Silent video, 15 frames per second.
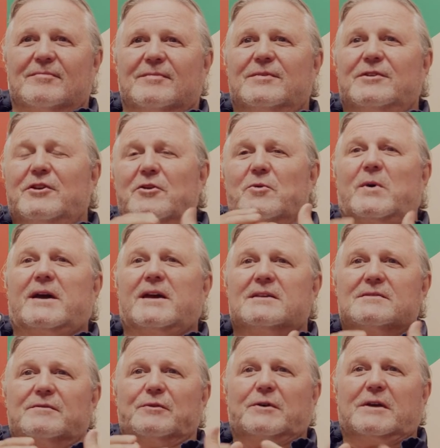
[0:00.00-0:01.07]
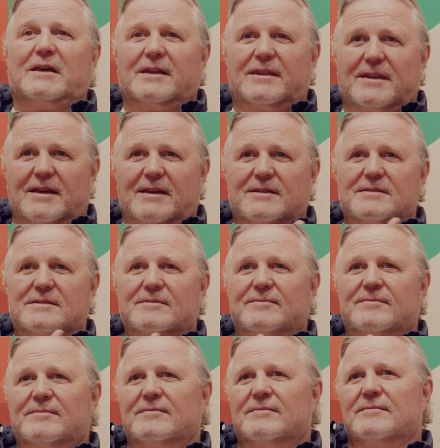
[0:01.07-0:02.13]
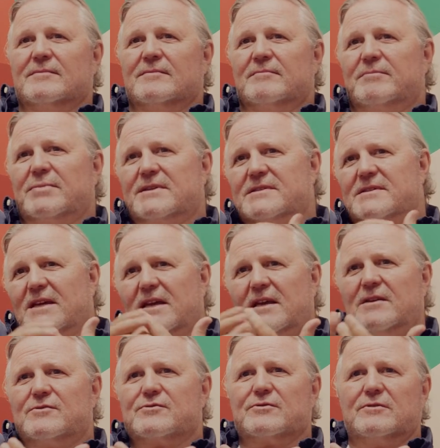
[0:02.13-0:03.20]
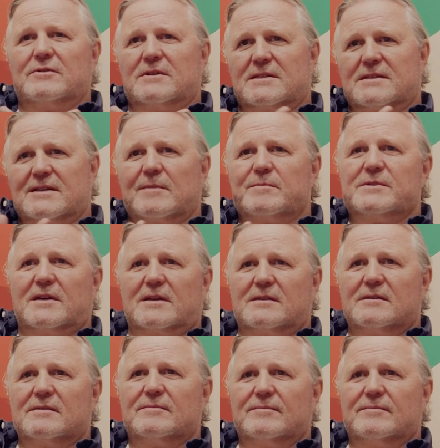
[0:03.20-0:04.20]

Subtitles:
New ways of looking at things, but sticking true to the subject.